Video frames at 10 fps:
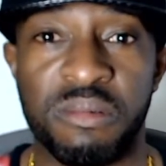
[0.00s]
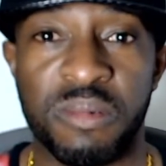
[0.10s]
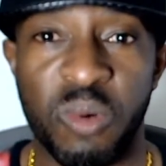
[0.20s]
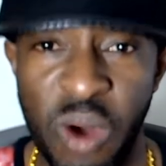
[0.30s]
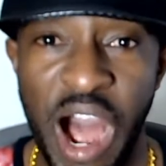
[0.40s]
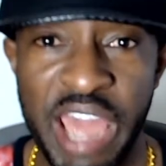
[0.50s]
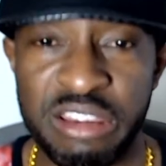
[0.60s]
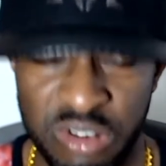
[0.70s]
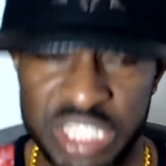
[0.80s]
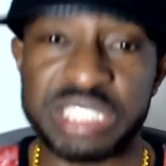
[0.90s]
Why,
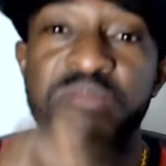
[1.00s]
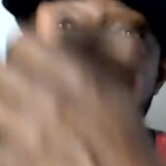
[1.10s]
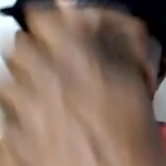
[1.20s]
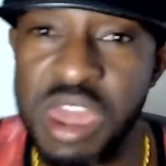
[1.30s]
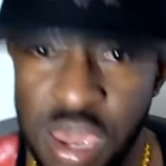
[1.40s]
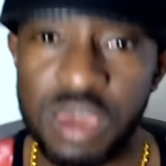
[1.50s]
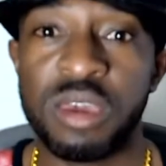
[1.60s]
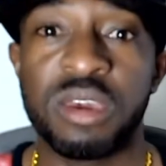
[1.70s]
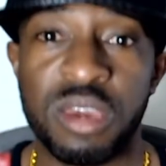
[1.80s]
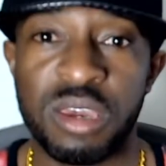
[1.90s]
Chris, me?
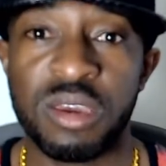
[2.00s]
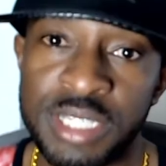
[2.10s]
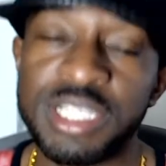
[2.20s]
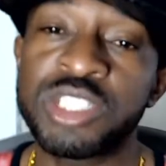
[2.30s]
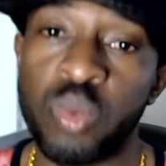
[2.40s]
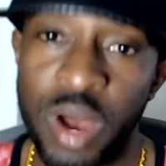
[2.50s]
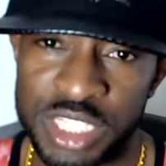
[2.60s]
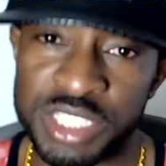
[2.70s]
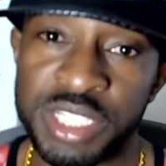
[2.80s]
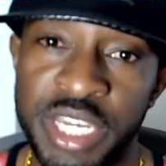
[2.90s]
Denzel
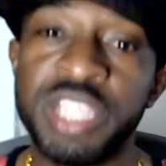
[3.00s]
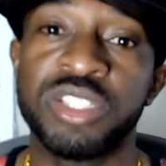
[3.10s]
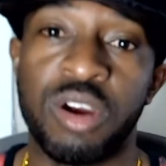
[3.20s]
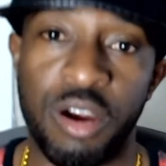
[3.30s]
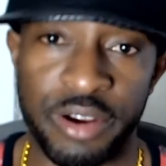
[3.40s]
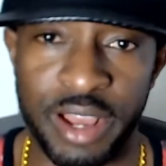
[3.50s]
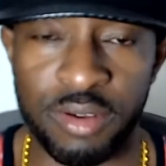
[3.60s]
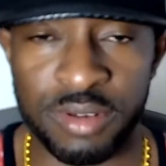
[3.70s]
Washington, eat your heart out.